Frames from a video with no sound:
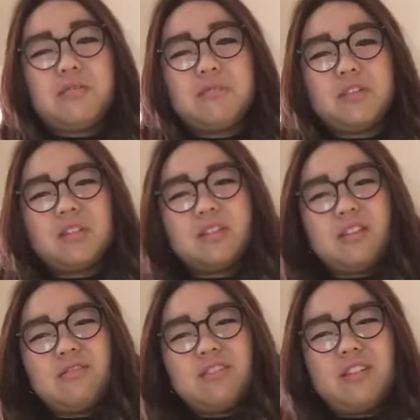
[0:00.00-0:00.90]
I'm at six
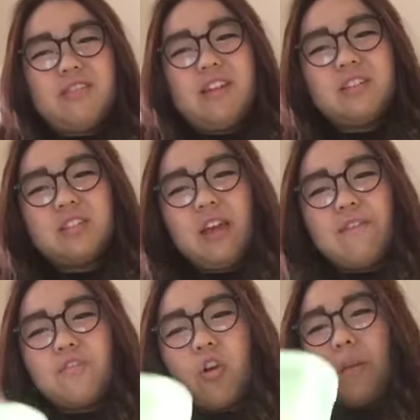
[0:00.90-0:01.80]
out of ten. Next
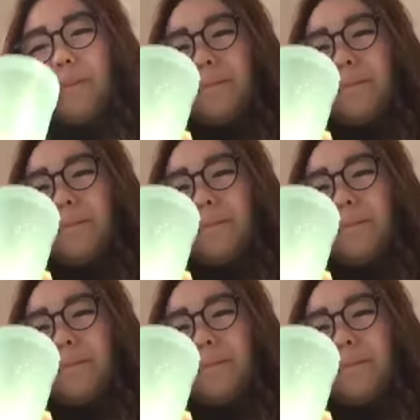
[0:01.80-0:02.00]
time for